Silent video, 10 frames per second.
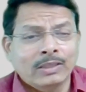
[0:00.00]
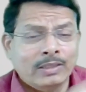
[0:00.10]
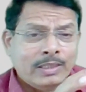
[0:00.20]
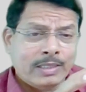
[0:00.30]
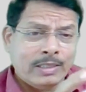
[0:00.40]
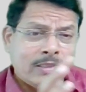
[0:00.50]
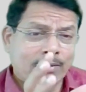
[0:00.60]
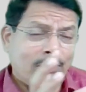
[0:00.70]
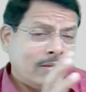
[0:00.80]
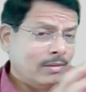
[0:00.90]
this is
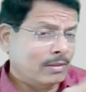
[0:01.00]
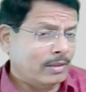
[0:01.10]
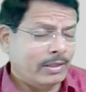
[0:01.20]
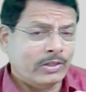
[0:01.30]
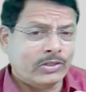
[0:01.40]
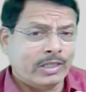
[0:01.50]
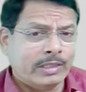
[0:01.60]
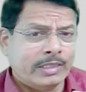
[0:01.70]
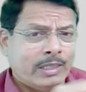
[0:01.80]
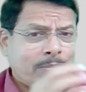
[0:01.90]
an
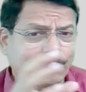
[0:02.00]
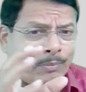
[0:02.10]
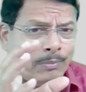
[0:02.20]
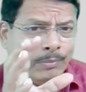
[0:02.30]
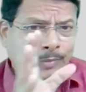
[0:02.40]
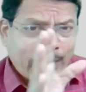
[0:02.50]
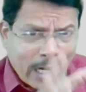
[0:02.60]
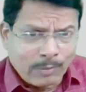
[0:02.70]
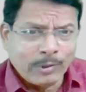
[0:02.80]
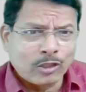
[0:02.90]
unconditional jump.
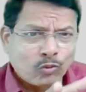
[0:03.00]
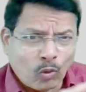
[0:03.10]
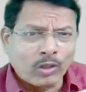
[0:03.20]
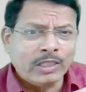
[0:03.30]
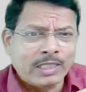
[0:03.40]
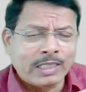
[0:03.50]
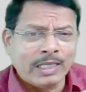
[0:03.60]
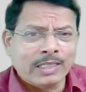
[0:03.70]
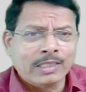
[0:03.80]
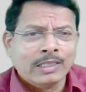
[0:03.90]
That means for this
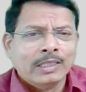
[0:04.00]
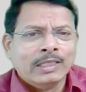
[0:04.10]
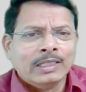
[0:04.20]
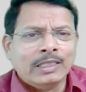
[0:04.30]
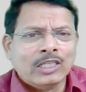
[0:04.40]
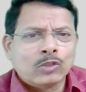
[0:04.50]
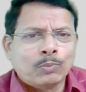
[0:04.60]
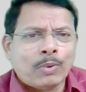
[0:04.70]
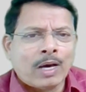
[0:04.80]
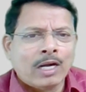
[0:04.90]
case this
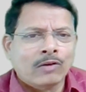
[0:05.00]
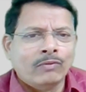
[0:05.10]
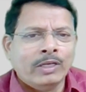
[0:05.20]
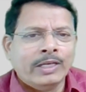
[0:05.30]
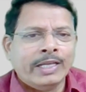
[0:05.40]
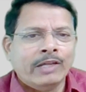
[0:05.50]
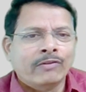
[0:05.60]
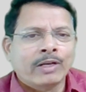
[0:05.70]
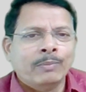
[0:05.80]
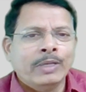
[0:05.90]
part will
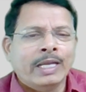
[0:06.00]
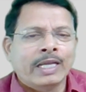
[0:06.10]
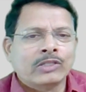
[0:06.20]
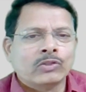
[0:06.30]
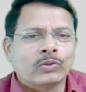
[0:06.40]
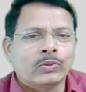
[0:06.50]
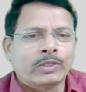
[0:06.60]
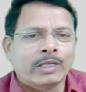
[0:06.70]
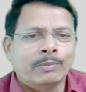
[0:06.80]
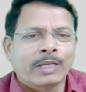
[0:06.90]
never be
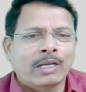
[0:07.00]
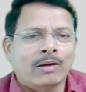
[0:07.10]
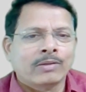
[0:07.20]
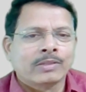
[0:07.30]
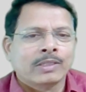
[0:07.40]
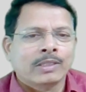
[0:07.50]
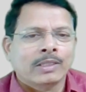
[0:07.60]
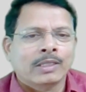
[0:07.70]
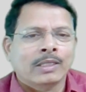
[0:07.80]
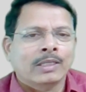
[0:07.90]
executed because
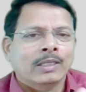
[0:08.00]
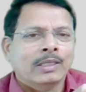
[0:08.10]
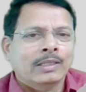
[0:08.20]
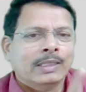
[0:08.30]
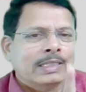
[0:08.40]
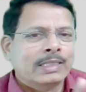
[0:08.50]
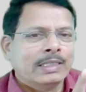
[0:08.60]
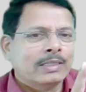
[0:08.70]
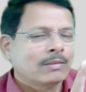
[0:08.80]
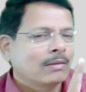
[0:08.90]
this
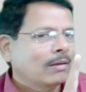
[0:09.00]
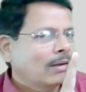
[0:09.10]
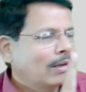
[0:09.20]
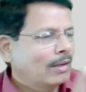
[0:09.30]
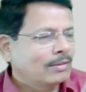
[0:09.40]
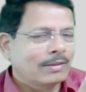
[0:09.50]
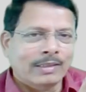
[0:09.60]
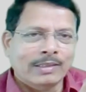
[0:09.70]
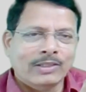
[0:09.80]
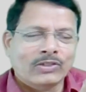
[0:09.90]
is
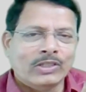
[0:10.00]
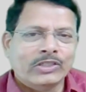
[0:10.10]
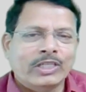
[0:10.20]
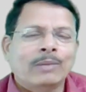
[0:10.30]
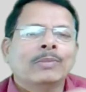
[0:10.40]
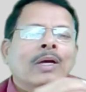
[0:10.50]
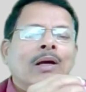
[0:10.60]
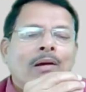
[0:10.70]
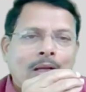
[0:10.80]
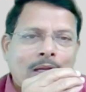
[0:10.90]
unconditional jump,
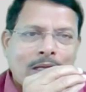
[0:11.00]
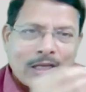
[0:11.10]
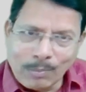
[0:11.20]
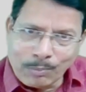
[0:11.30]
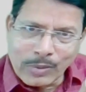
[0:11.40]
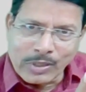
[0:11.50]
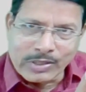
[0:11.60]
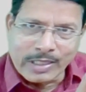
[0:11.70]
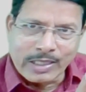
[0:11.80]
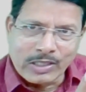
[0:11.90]

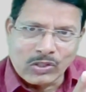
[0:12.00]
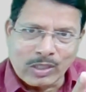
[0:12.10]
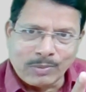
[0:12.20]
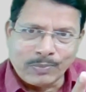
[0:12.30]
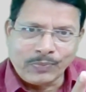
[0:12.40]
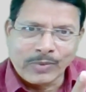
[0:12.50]
compulsory jump.